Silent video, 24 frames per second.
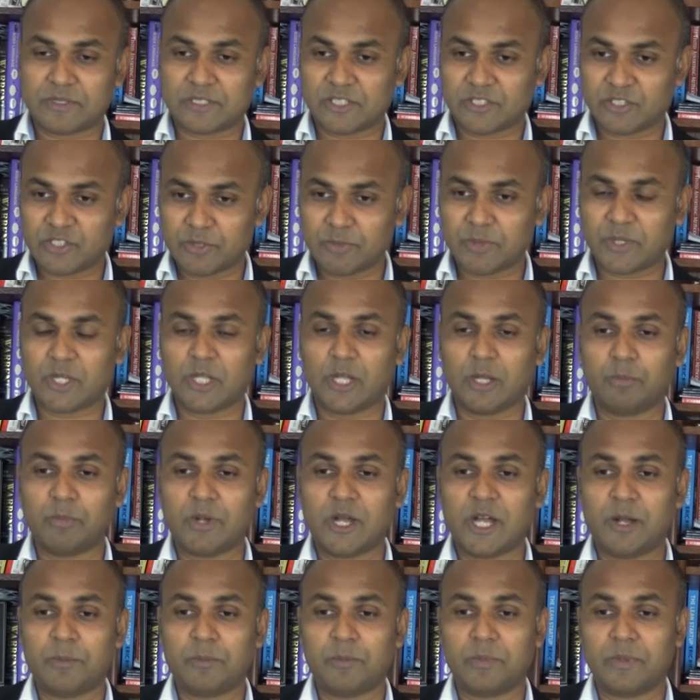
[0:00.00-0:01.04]
typical
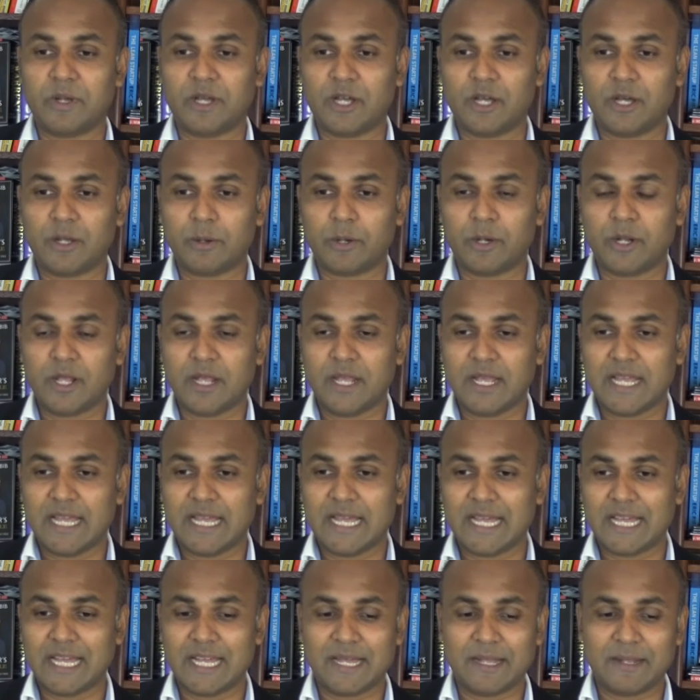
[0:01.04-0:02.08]
mom or
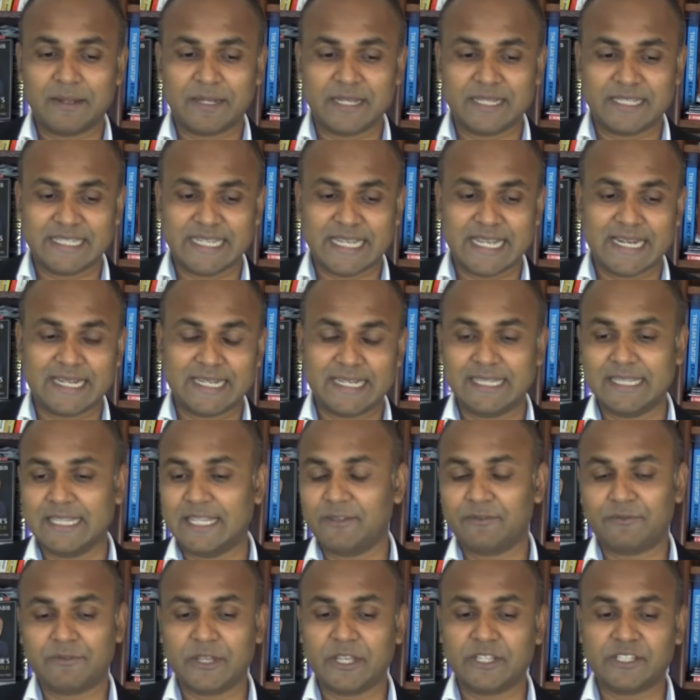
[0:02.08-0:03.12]
dad, they
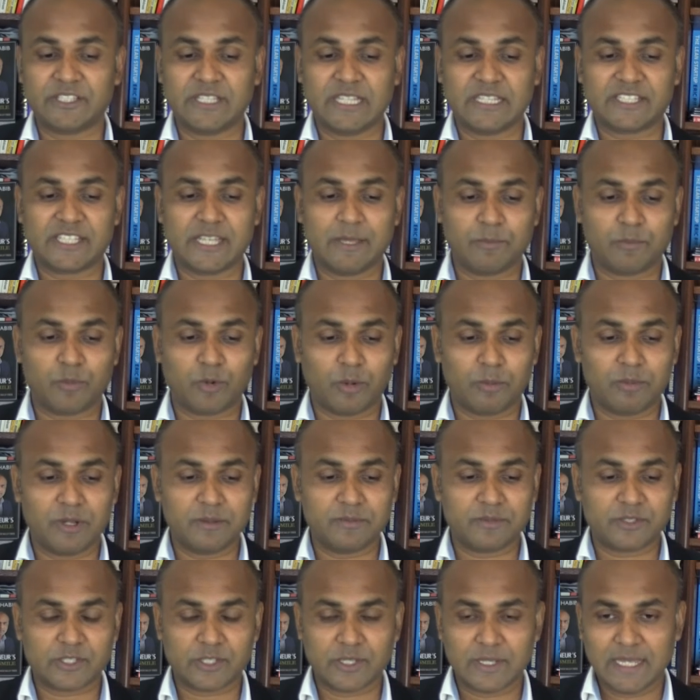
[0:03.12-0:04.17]
face the same
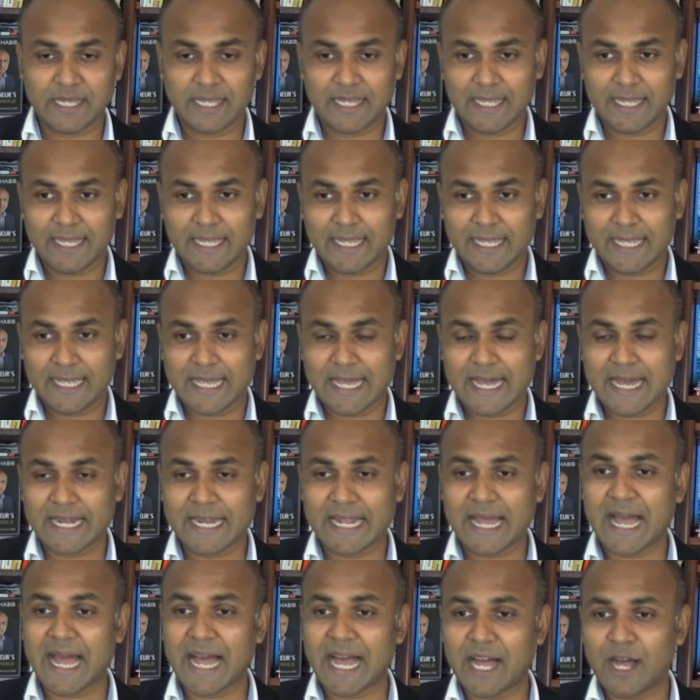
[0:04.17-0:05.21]
problems. And
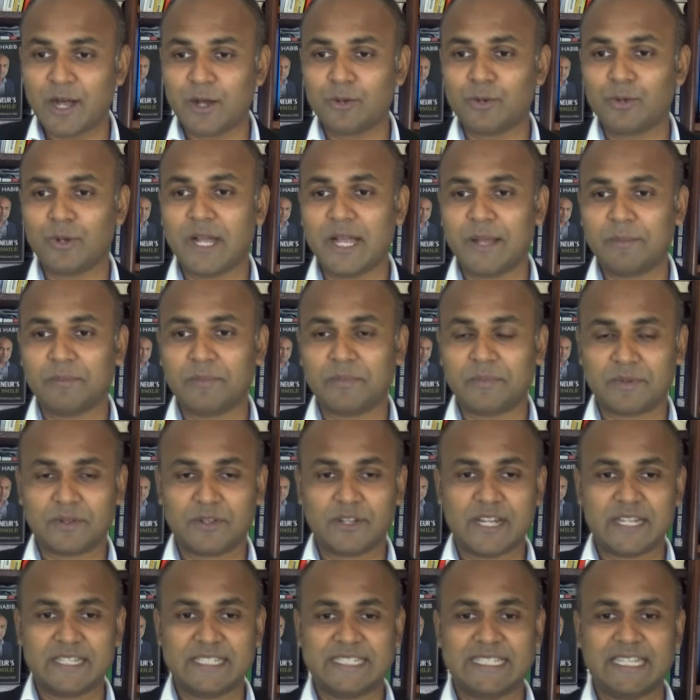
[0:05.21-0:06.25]
how I'm
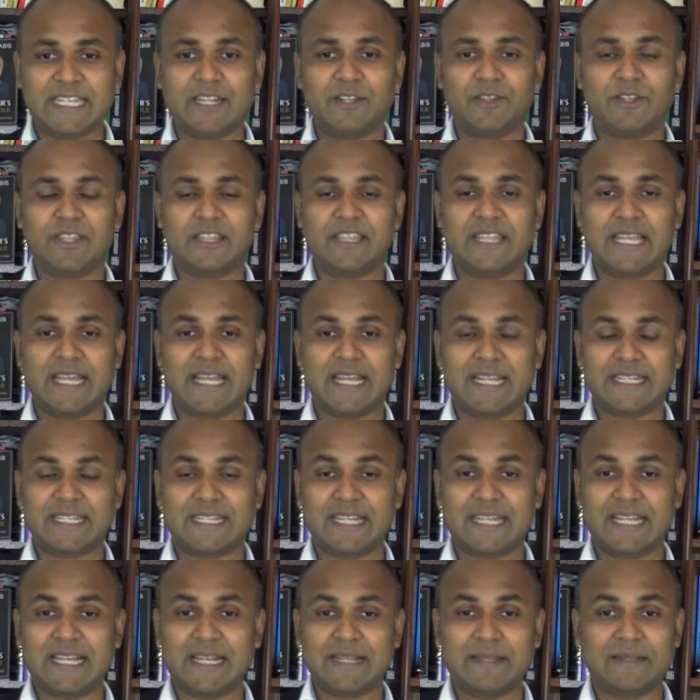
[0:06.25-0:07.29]
gonna deal with that,
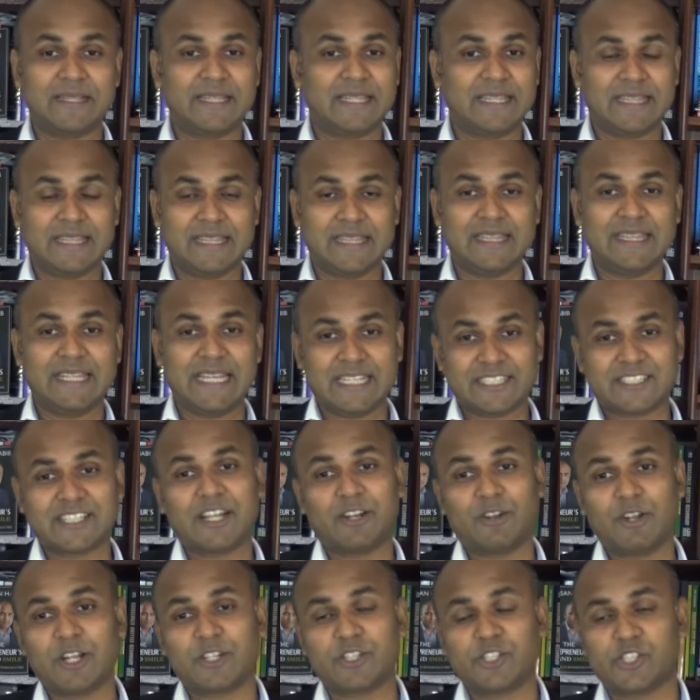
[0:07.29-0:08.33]
that's
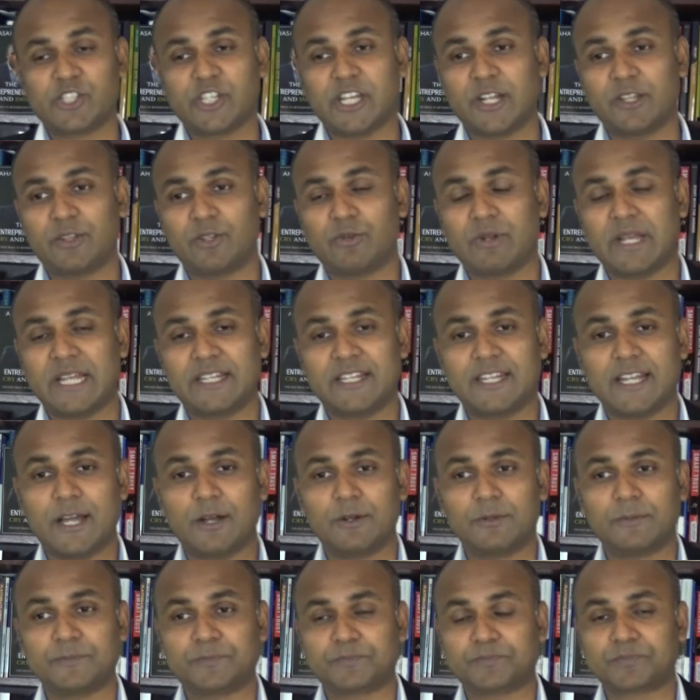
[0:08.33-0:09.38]
I'd like to share it right
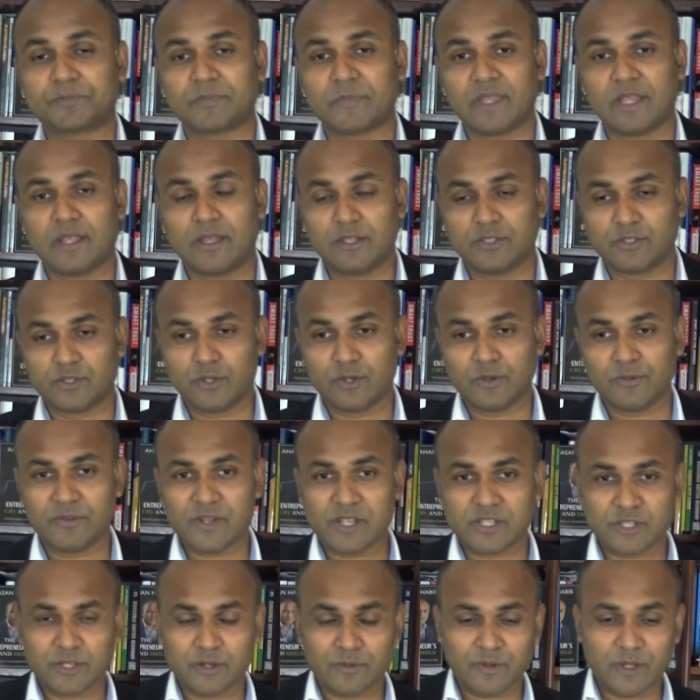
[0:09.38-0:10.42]
now. So
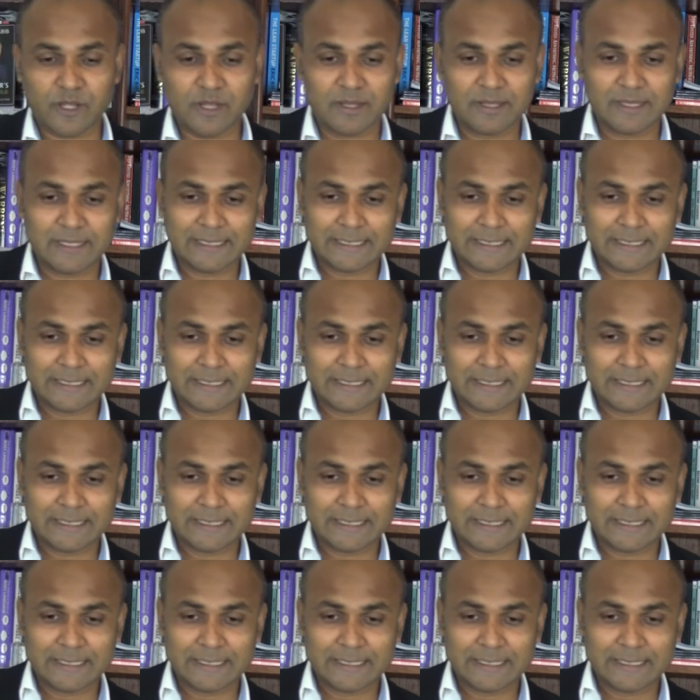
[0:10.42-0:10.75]
first of all,